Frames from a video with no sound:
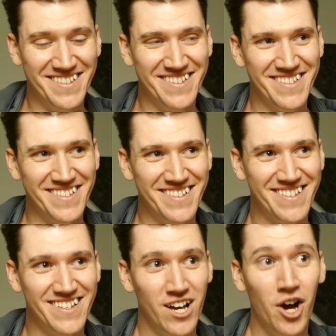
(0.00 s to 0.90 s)
No.
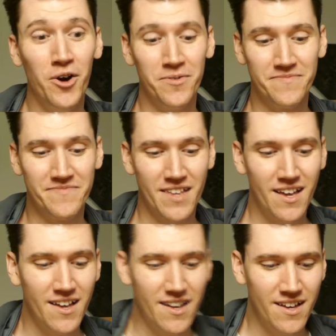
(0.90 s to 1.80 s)
Oh. You
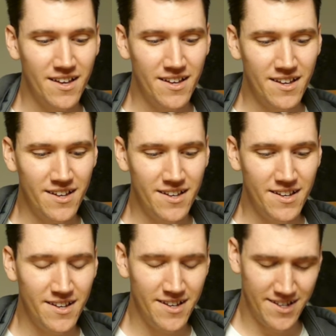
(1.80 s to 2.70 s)
have an incomplete
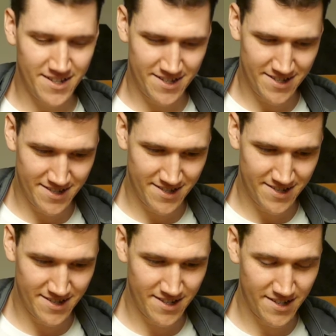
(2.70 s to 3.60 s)
answer.
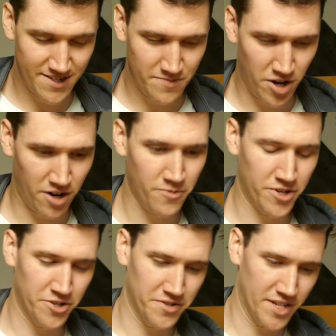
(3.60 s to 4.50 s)
Mark,
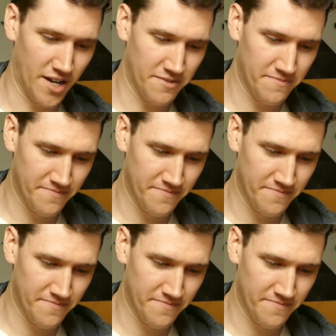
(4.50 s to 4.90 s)
what's yours like?